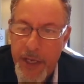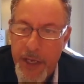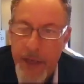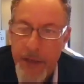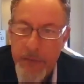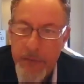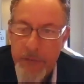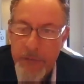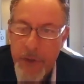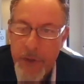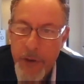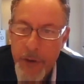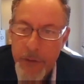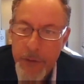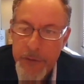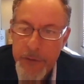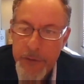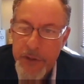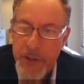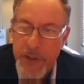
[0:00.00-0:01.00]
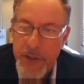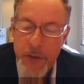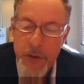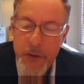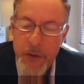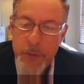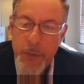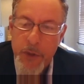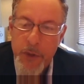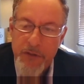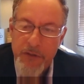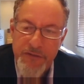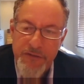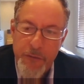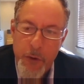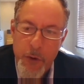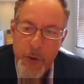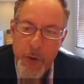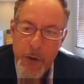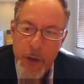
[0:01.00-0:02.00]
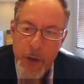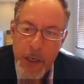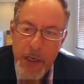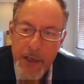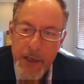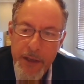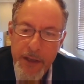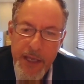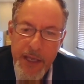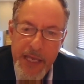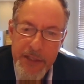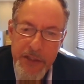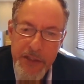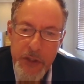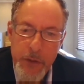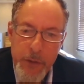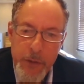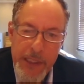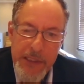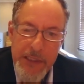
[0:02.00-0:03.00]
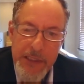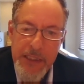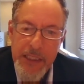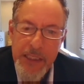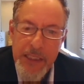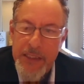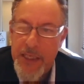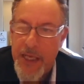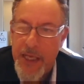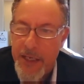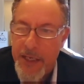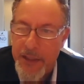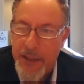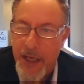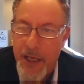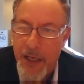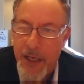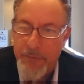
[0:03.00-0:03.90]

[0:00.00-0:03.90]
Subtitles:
Rose, the numeral 4, SUSD.com.